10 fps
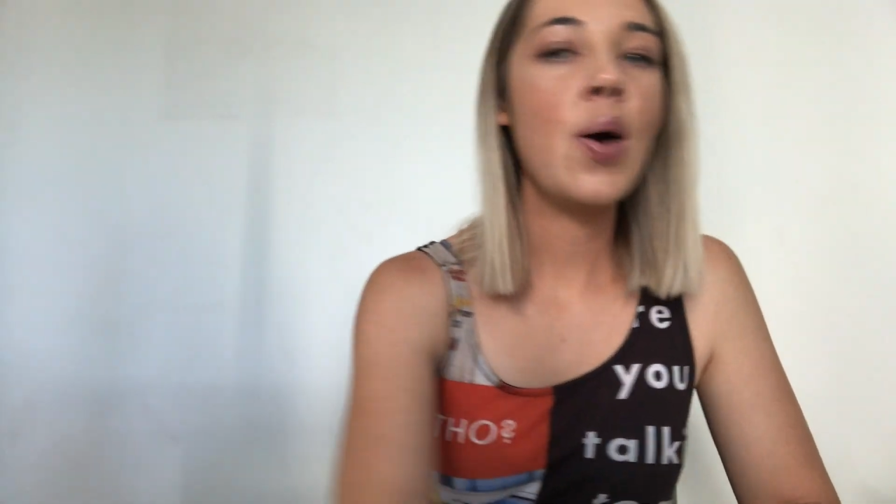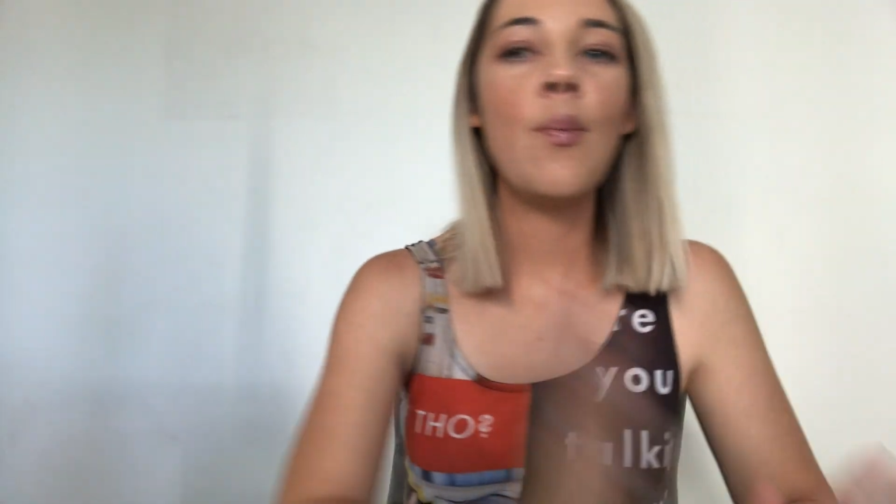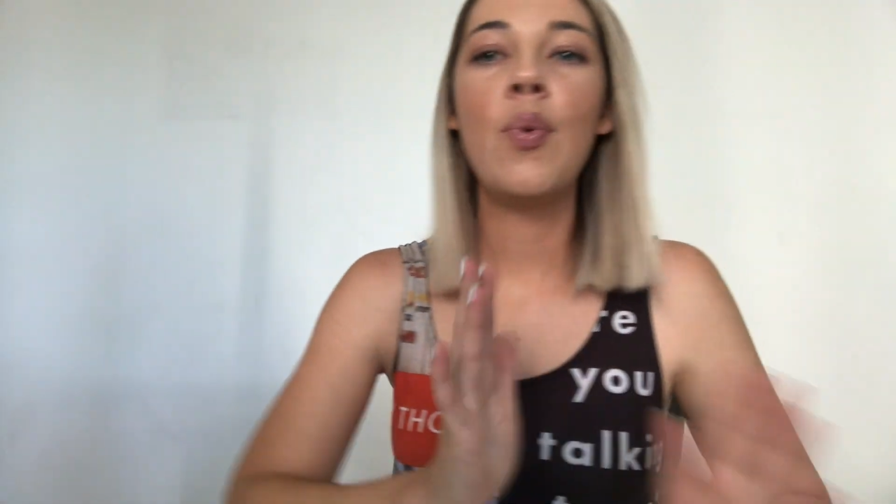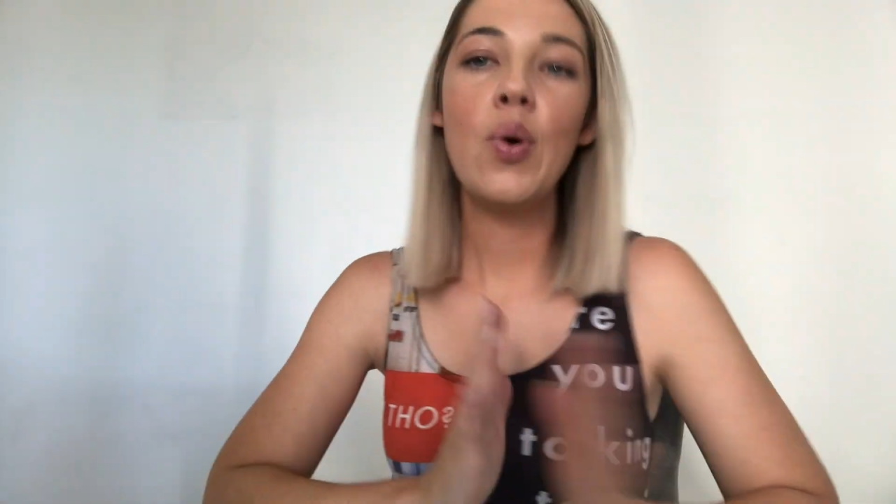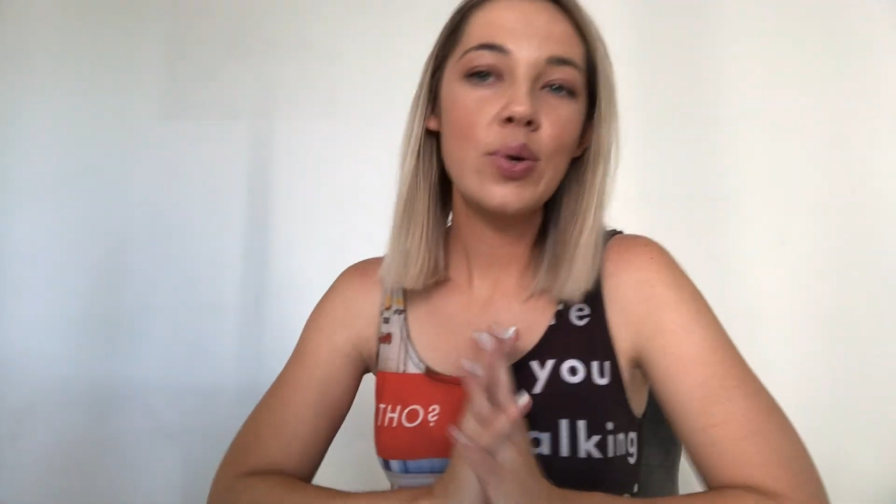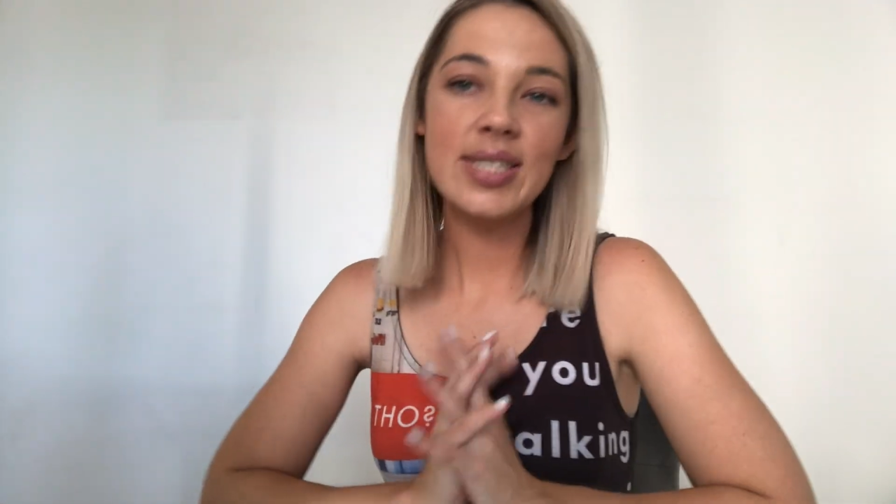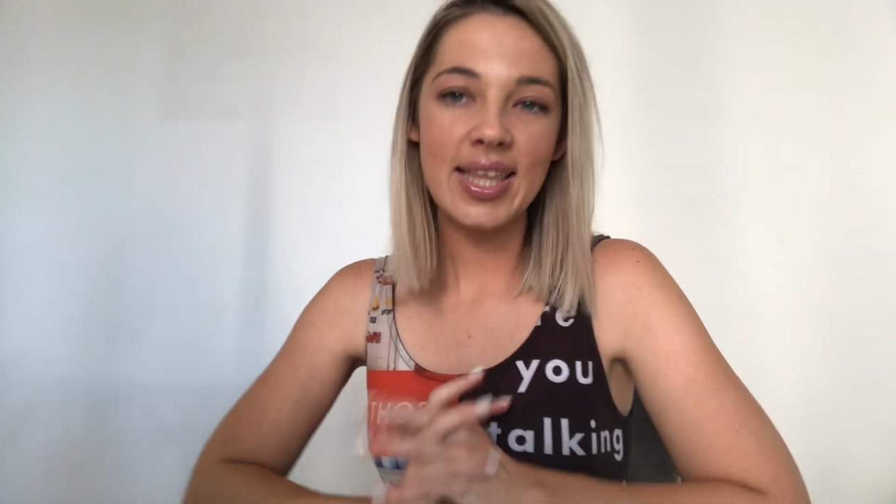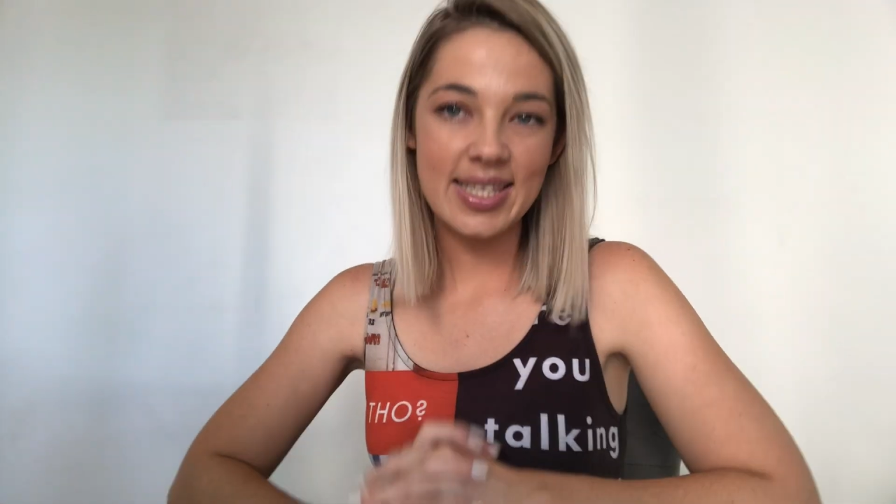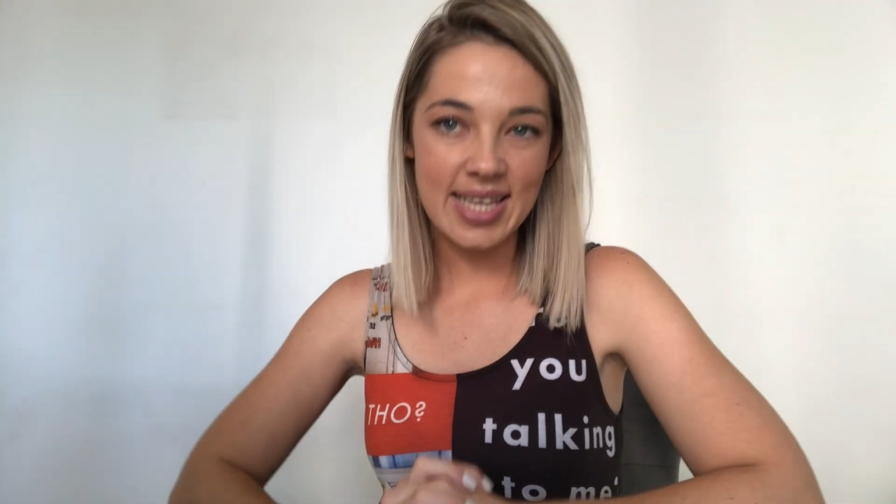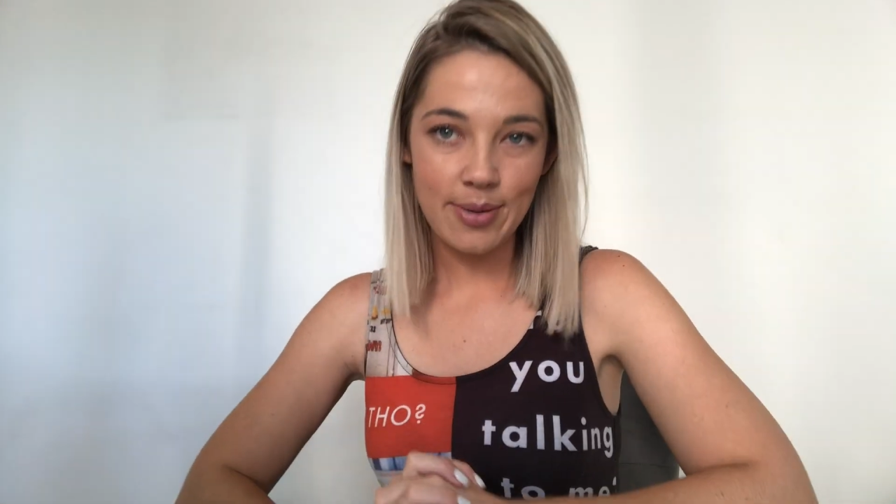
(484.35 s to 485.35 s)
bought at
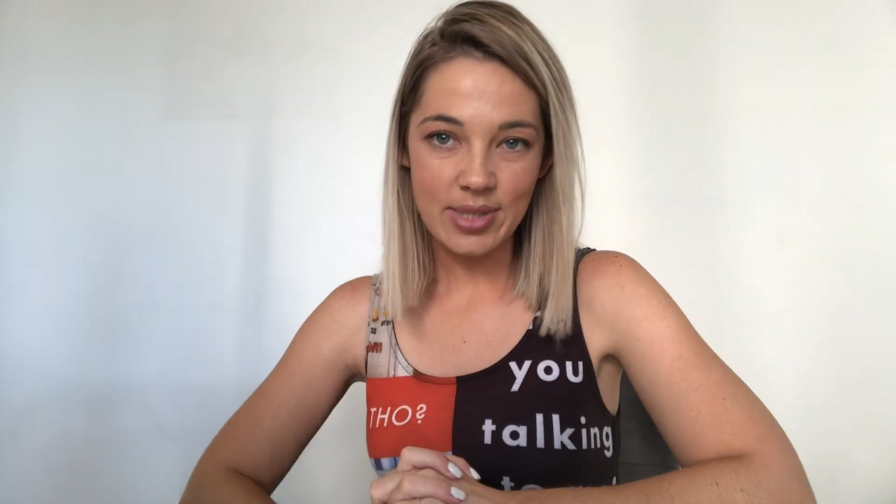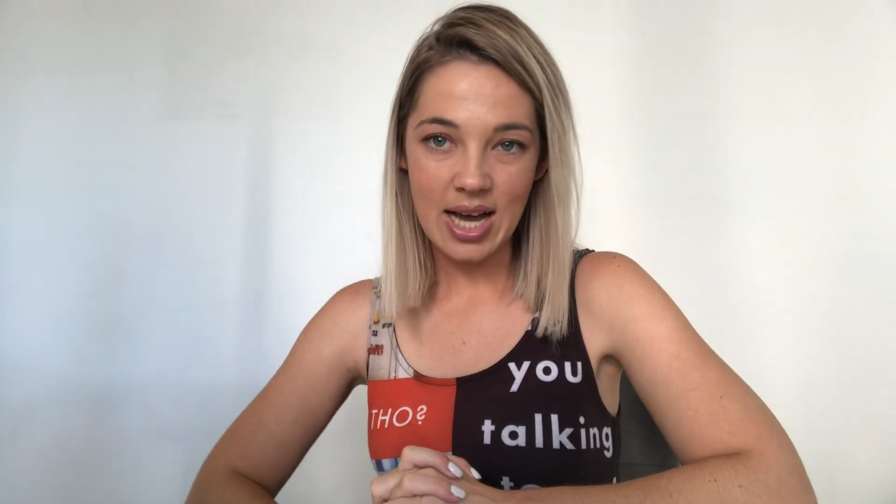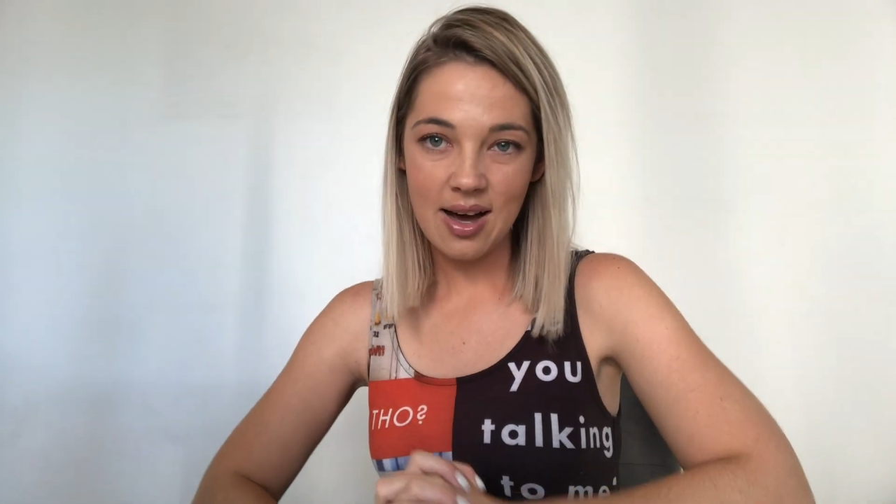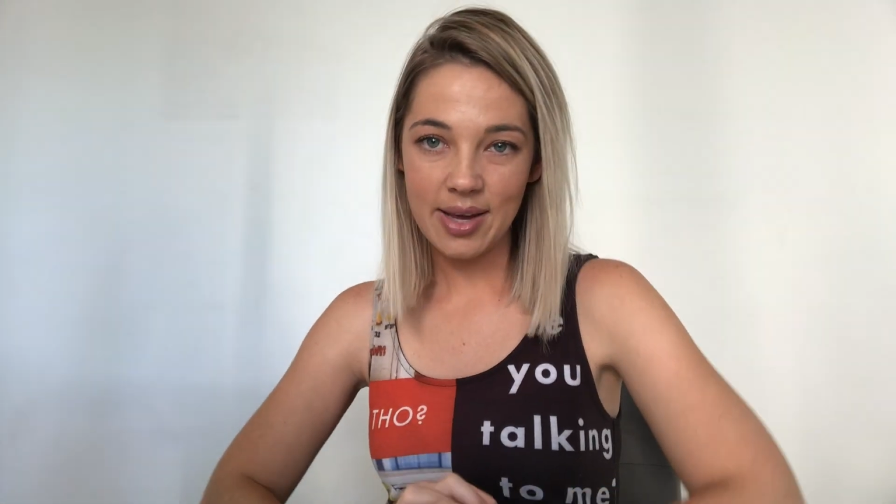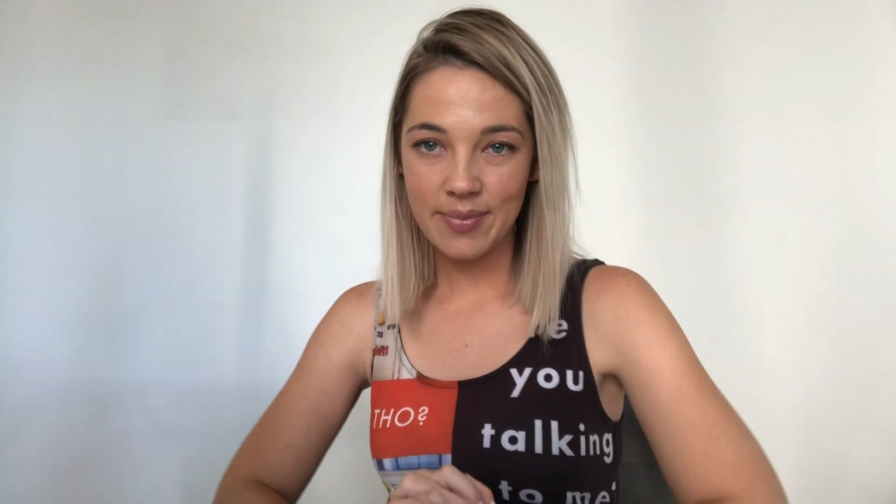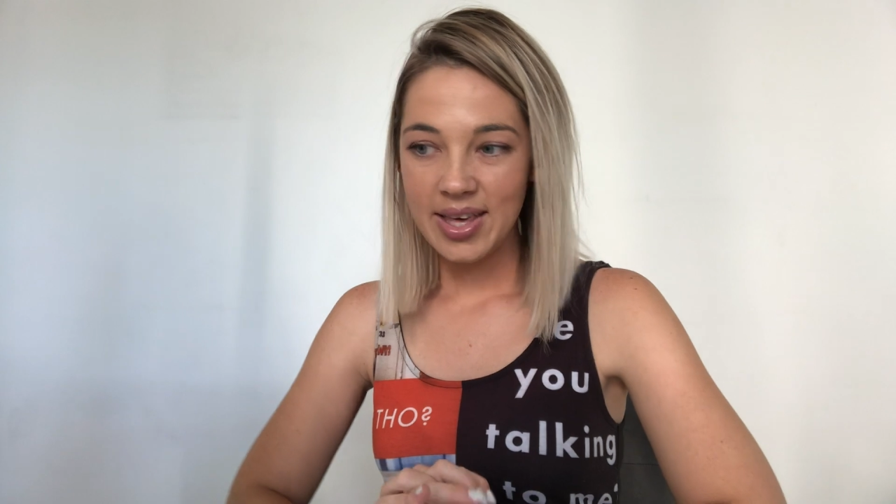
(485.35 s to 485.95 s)
the same time,